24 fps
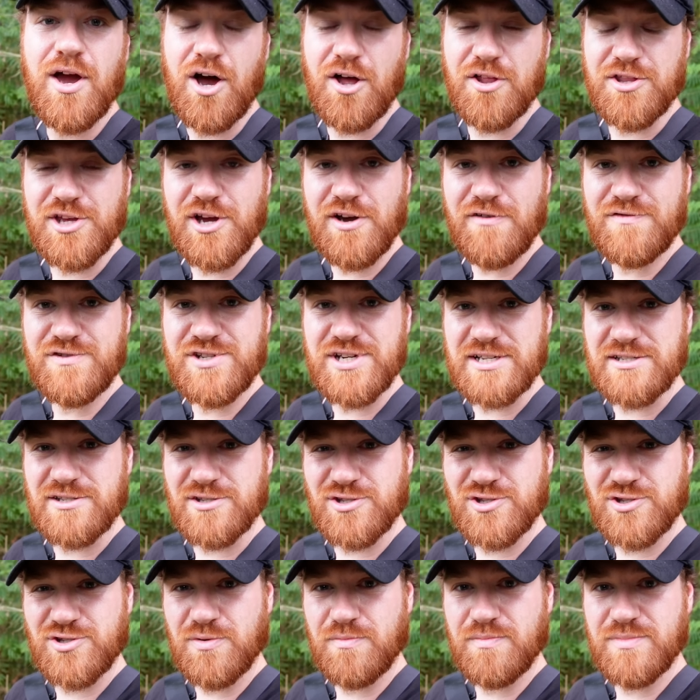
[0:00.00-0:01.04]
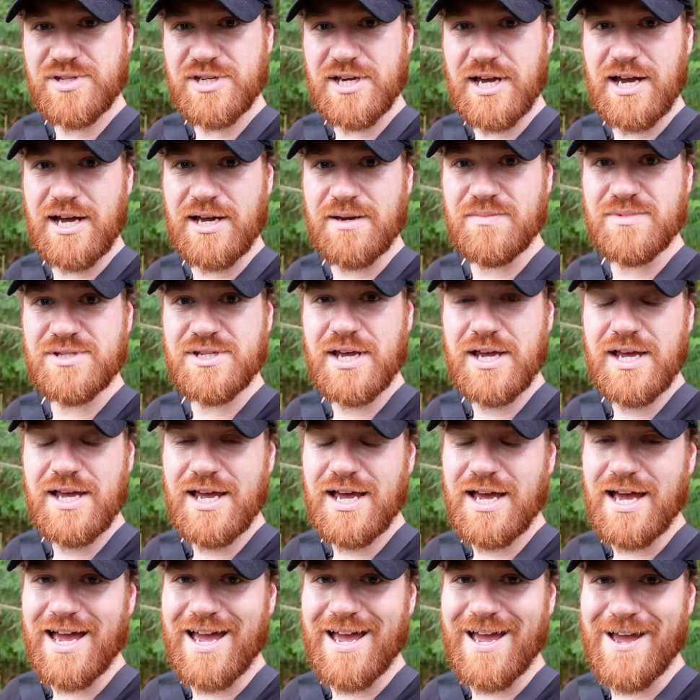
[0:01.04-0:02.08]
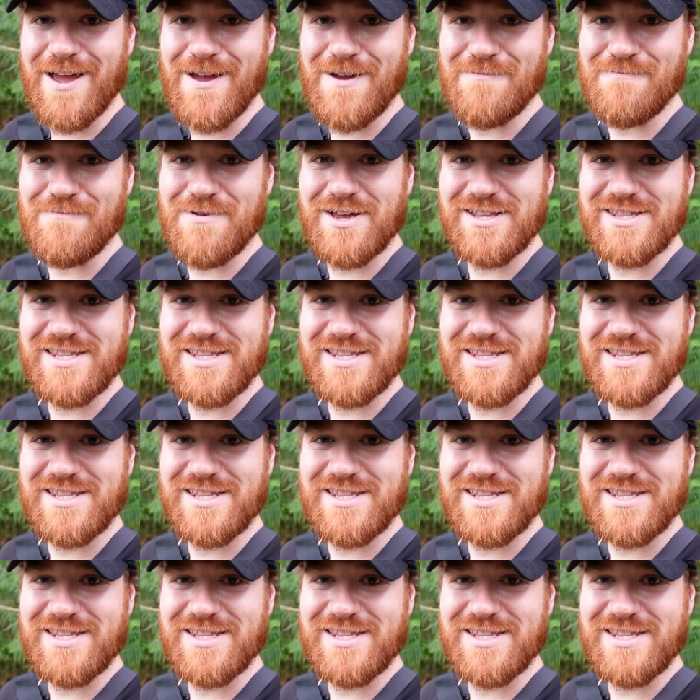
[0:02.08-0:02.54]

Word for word: On the off chance, sometimes um,